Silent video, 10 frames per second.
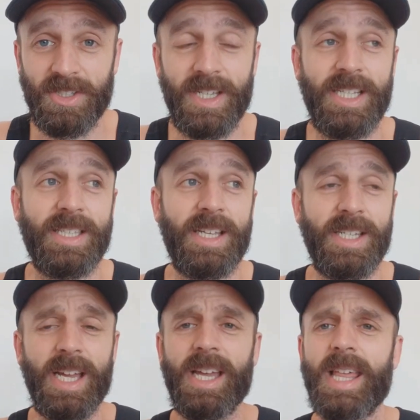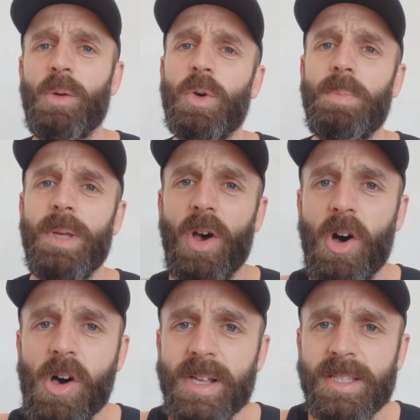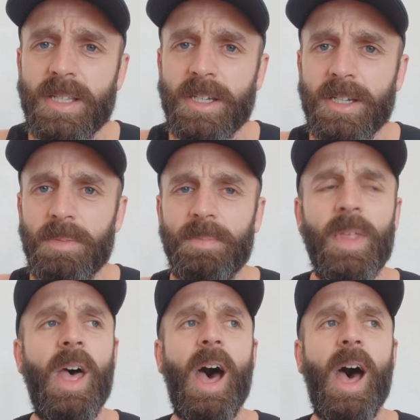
So he said, yeah, that would be awesome.